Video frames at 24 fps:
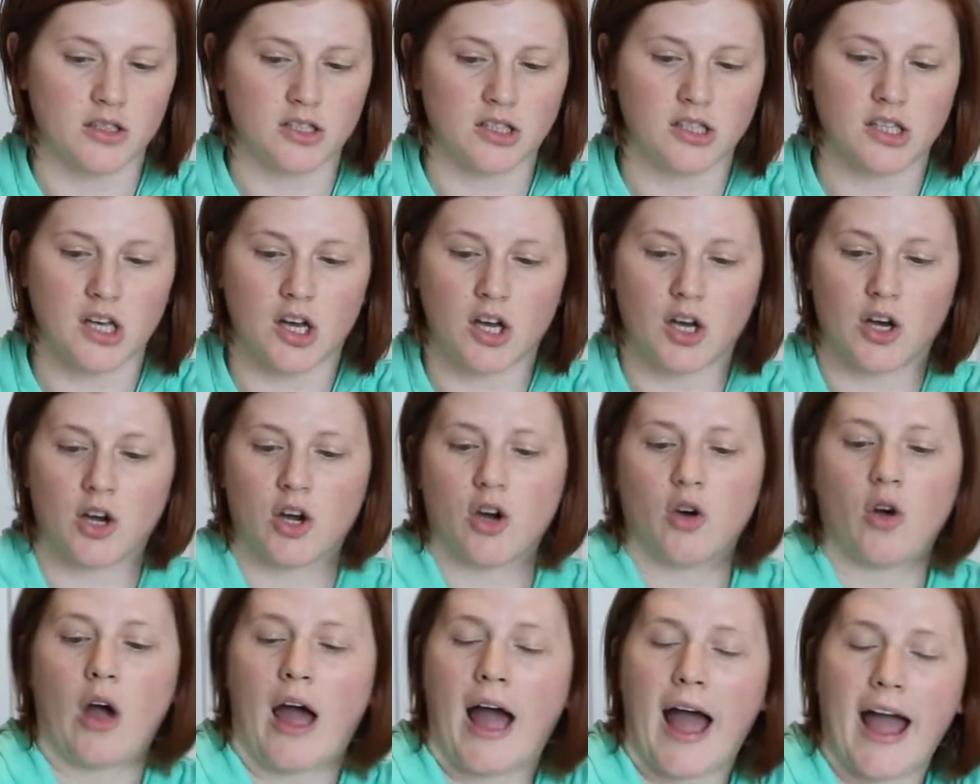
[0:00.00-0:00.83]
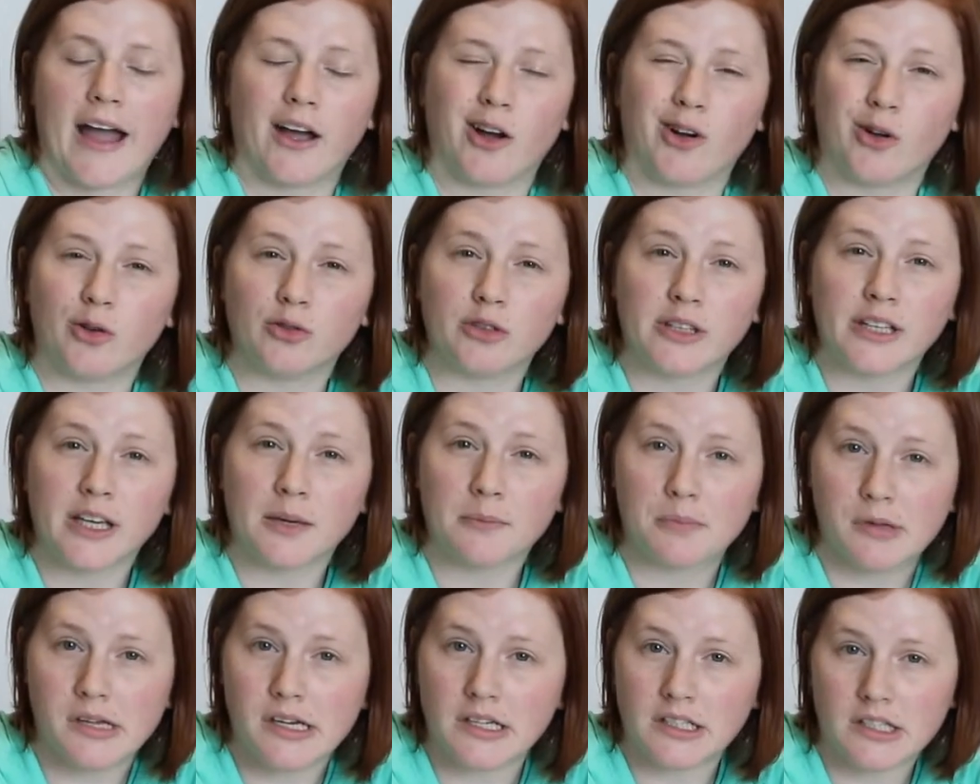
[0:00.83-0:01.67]
So I only am
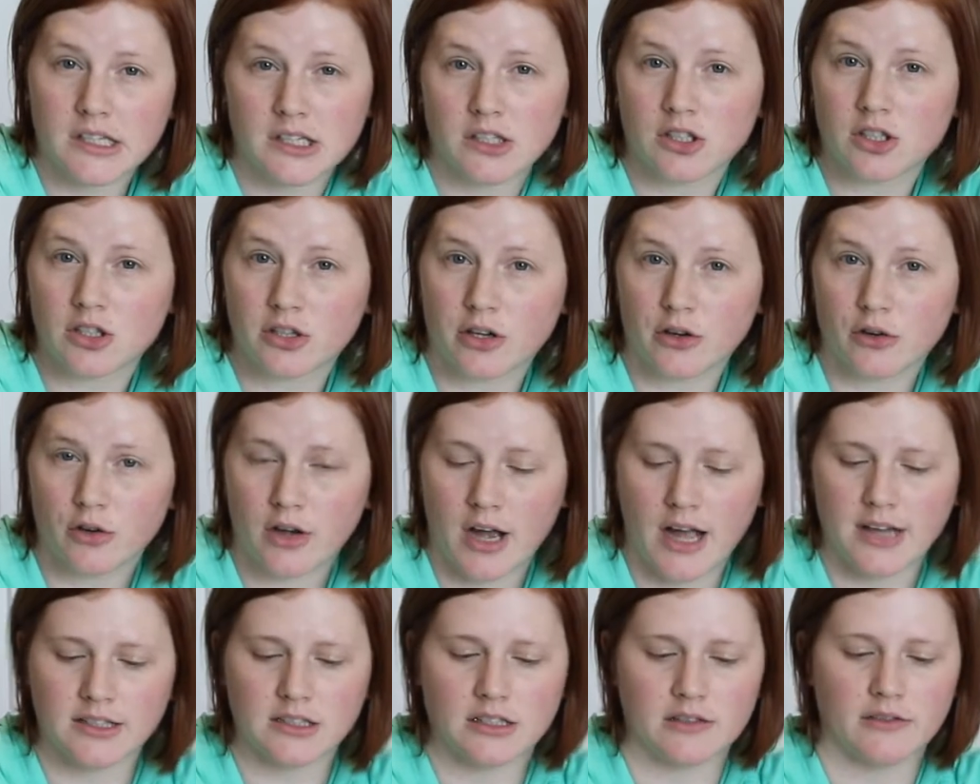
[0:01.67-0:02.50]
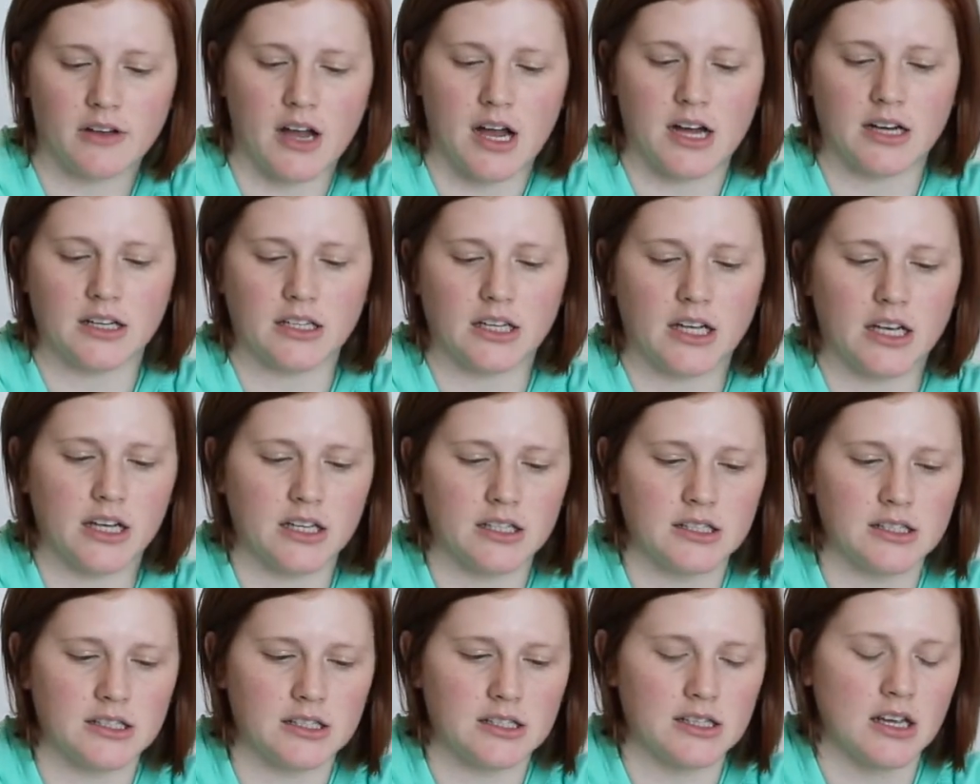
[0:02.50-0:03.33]
planting 2 kinds of the
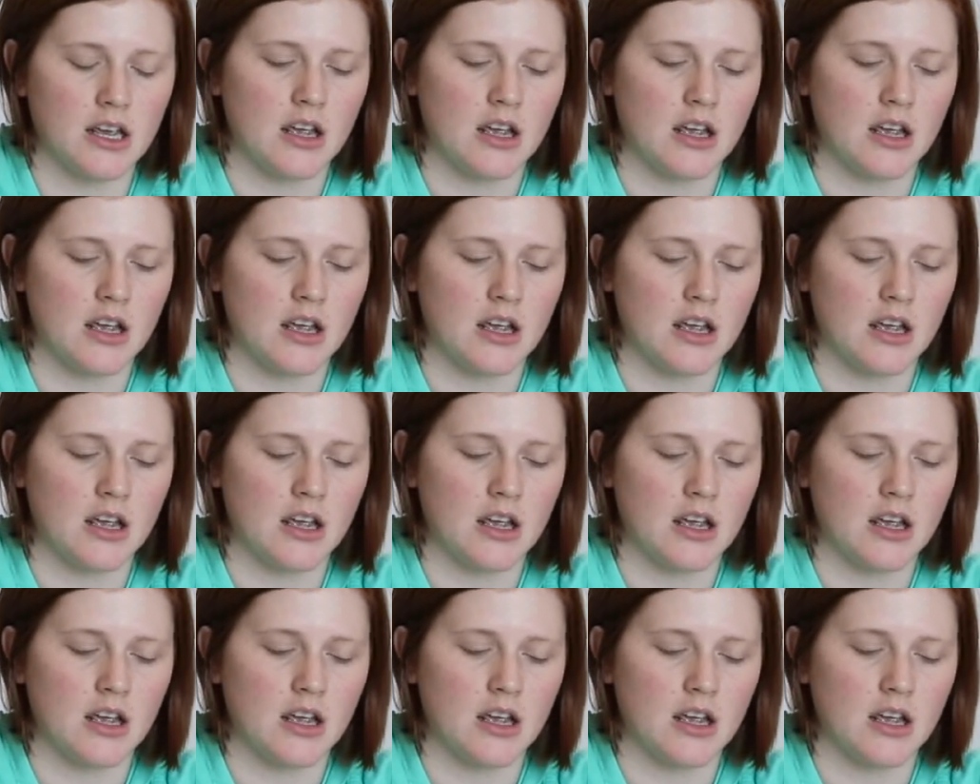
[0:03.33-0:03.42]
onions.